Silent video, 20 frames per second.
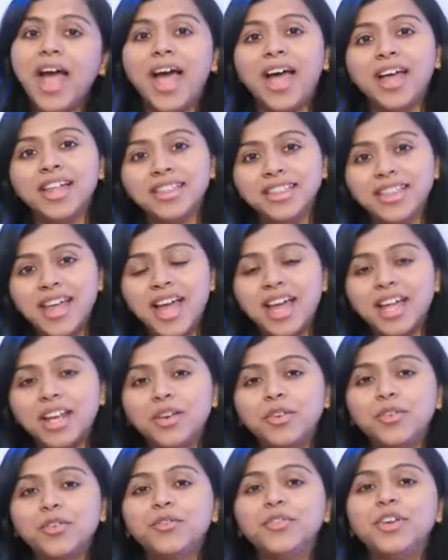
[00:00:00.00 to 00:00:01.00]
and
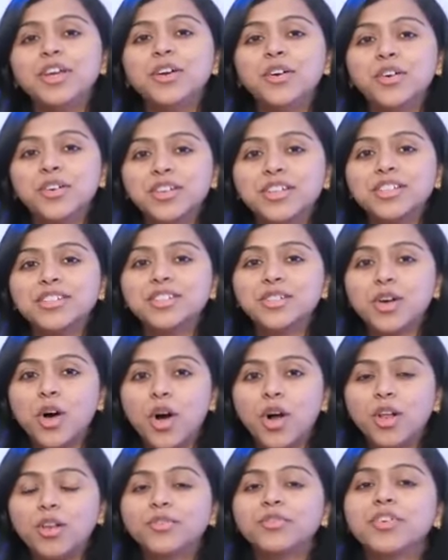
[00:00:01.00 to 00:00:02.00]
then we're going to
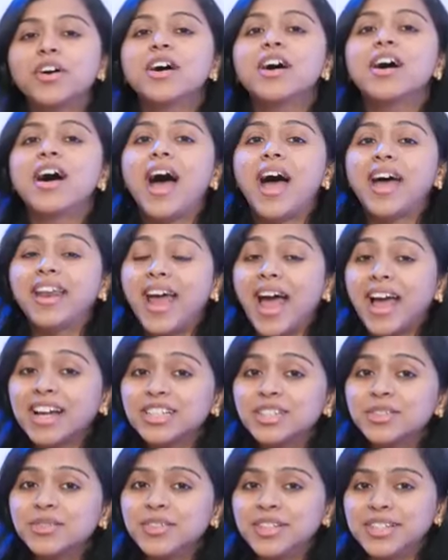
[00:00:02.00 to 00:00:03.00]
solve an
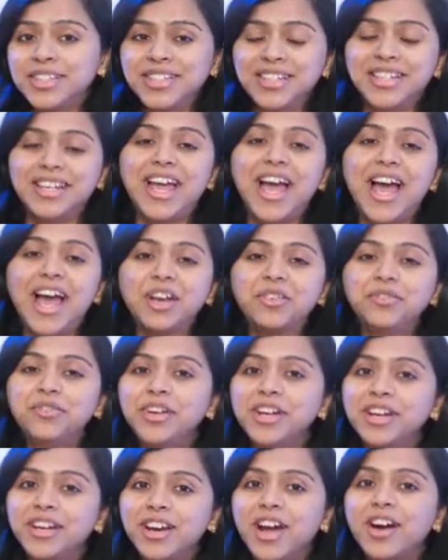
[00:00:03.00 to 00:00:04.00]
activity and
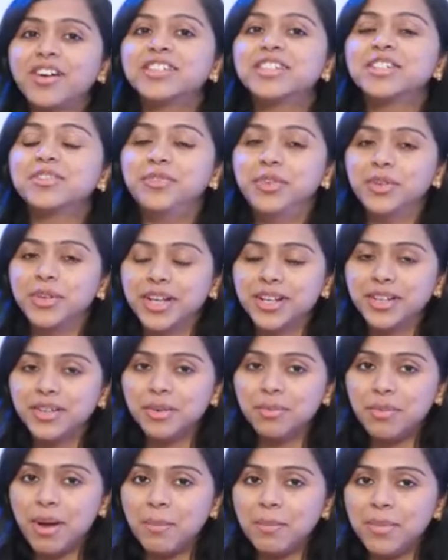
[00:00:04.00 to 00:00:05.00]
figure out if you can
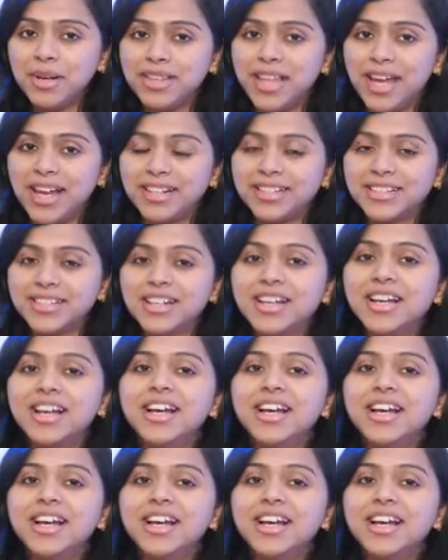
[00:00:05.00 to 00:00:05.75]
remember that.